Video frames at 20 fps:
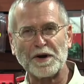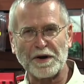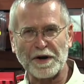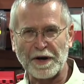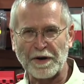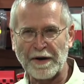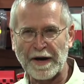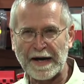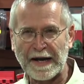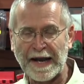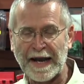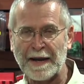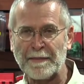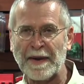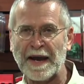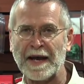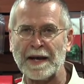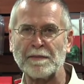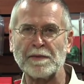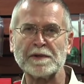are a great game
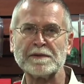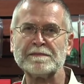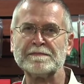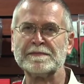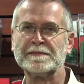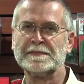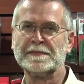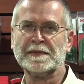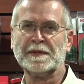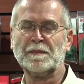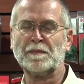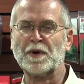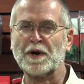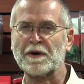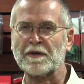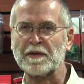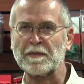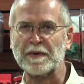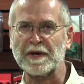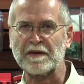animal,
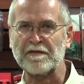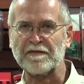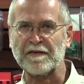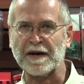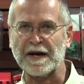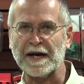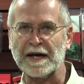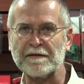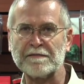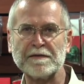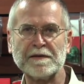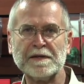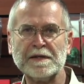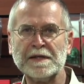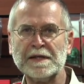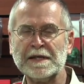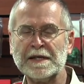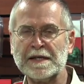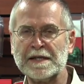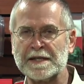part of the big five.
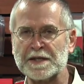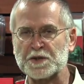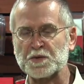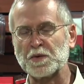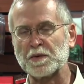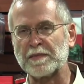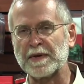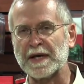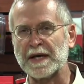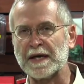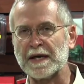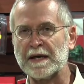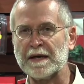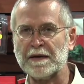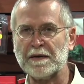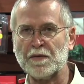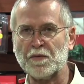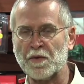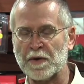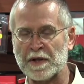This will be
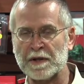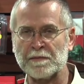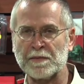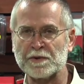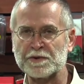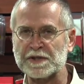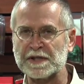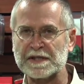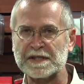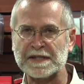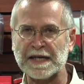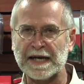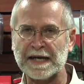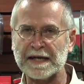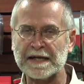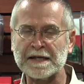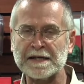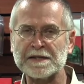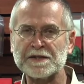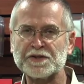one of the most
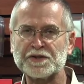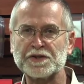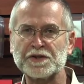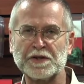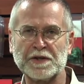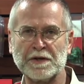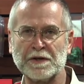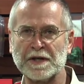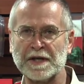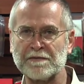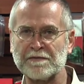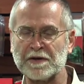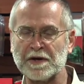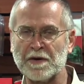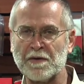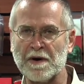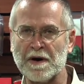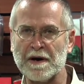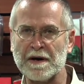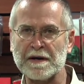exciting hunts you'll ever
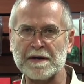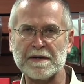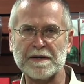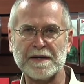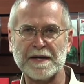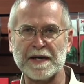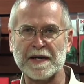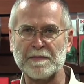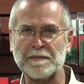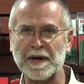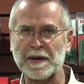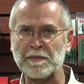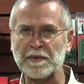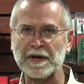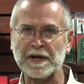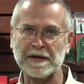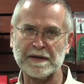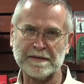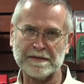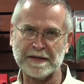go on and a
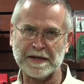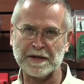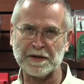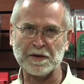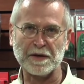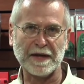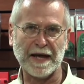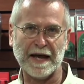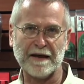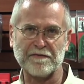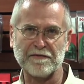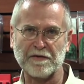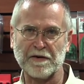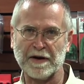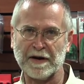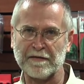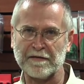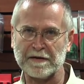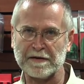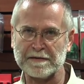memory that you'll have
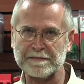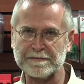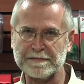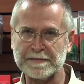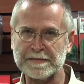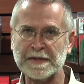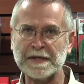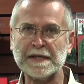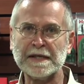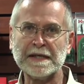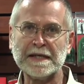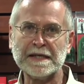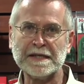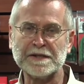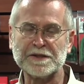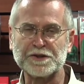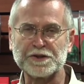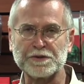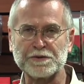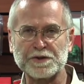forever.
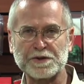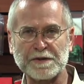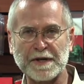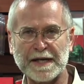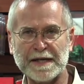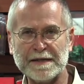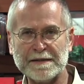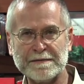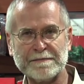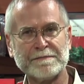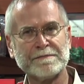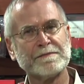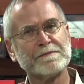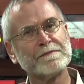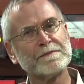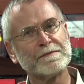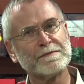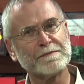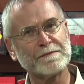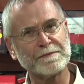Shoot straight,
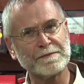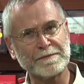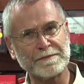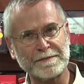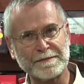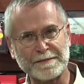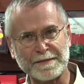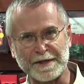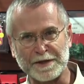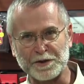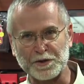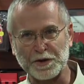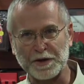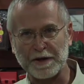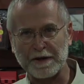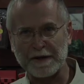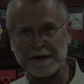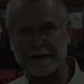enjoy your